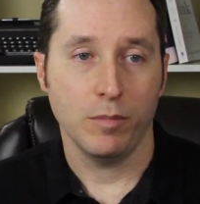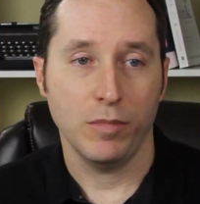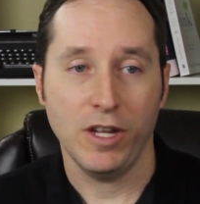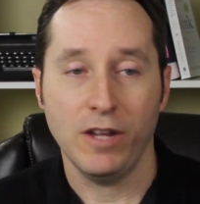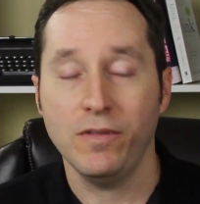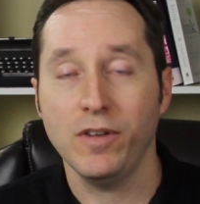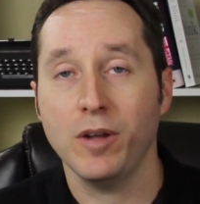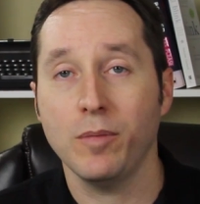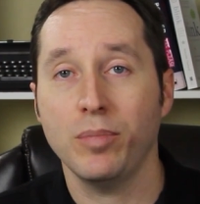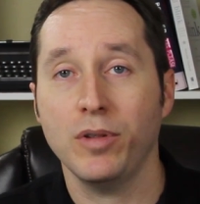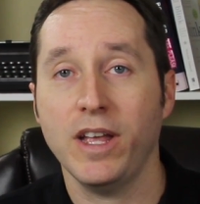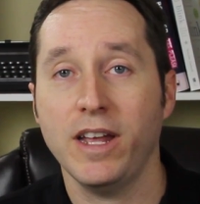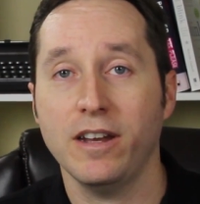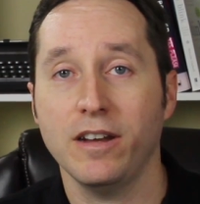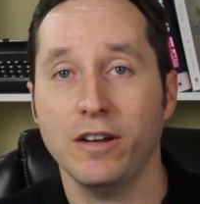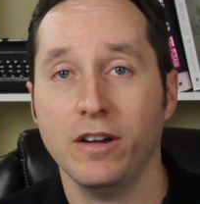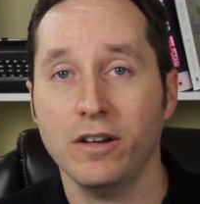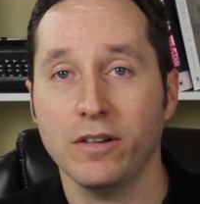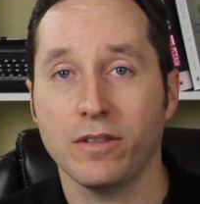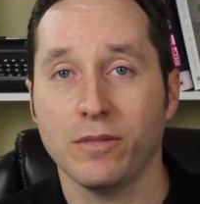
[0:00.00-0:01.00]
But even on
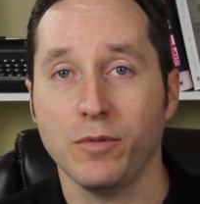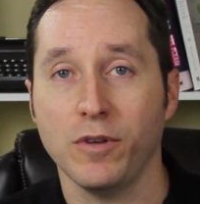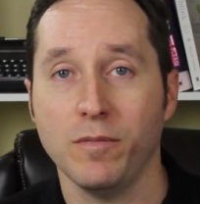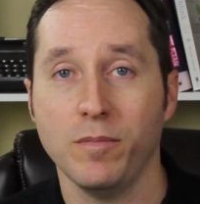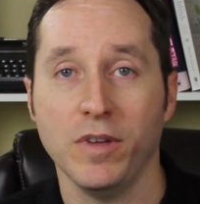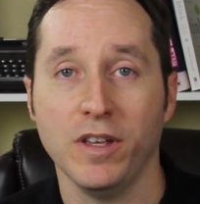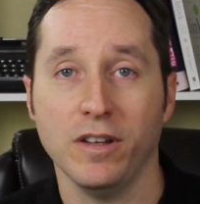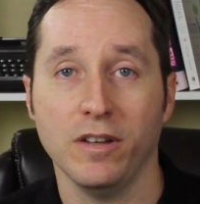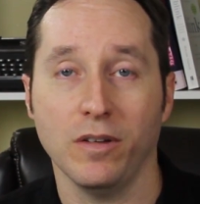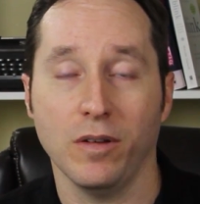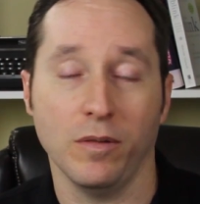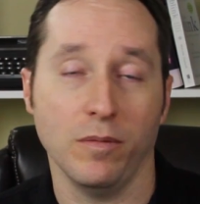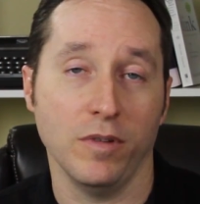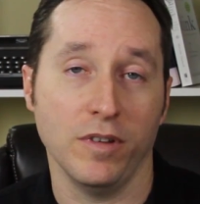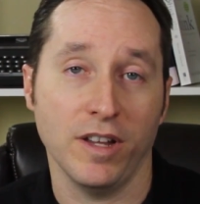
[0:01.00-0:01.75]
planet Earth, we've been an